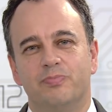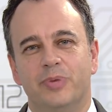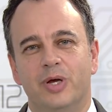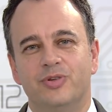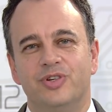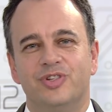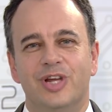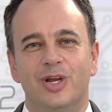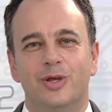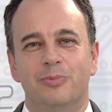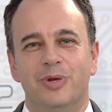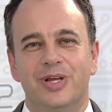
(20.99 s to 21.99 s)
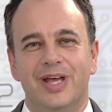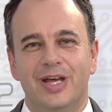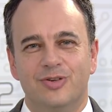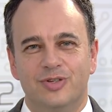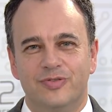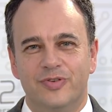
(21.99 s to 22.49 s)
Post and
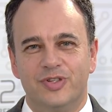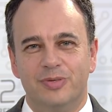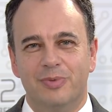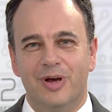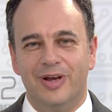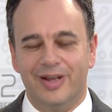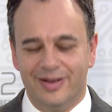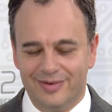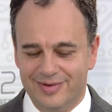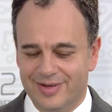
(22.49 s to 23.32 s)
Telecommunications for Somalia.